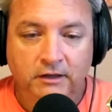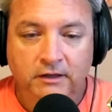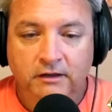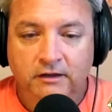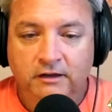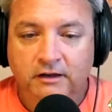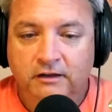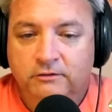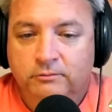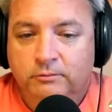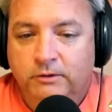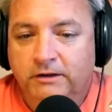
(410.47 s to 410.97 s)

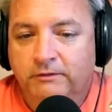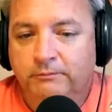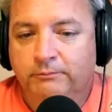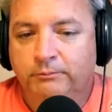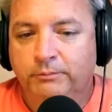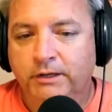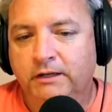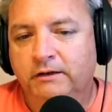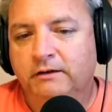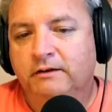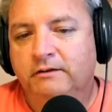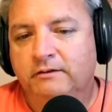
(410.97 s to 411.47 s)
Because we've
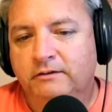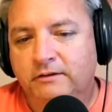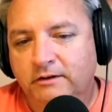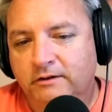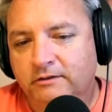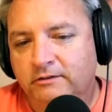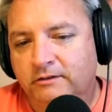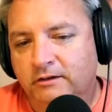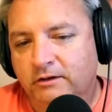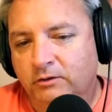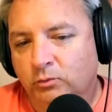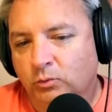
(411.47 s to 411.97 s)
been to
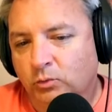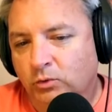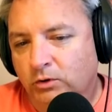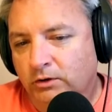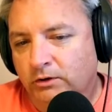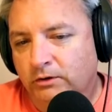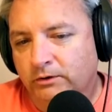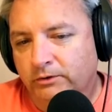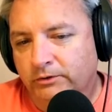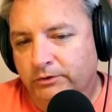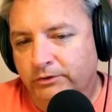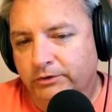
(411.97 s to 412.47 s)
Disney
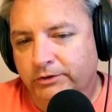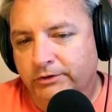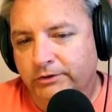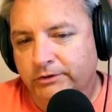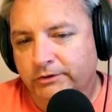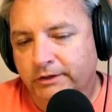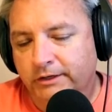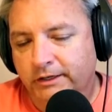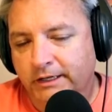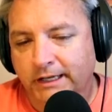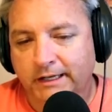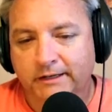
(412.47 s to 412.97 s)
World
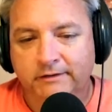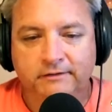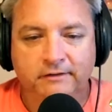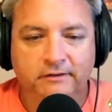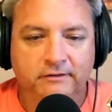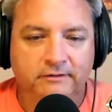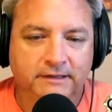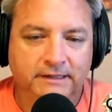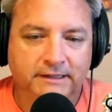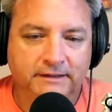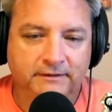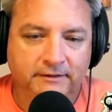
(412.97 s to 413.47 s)
and
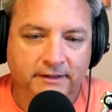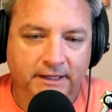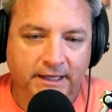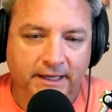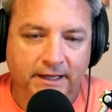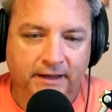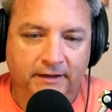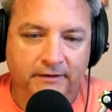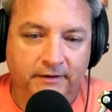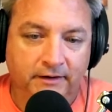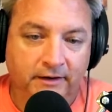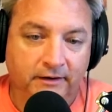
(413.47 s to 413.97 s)

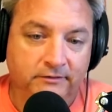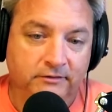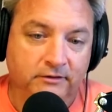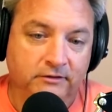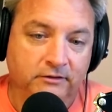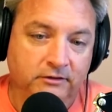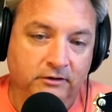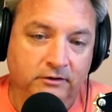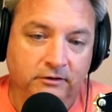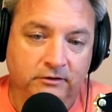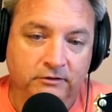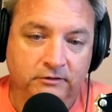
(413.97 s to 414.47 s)
Disneyland as
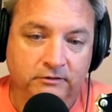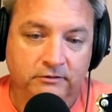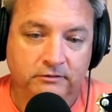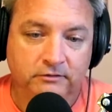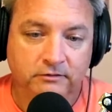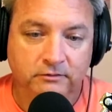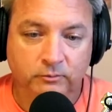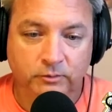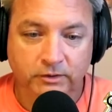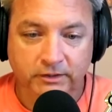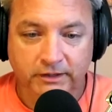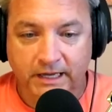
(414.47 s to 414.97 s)

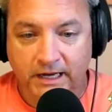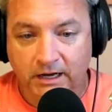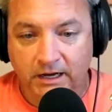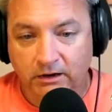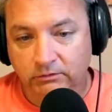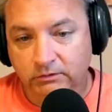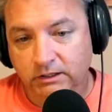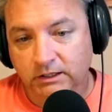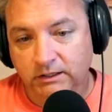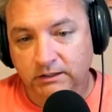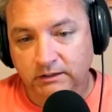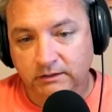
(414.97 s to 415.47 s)
adults
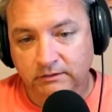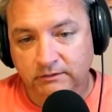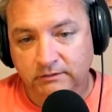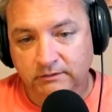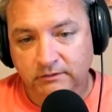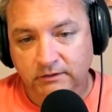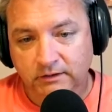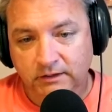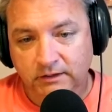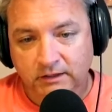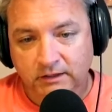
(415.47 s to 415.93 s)
without kids.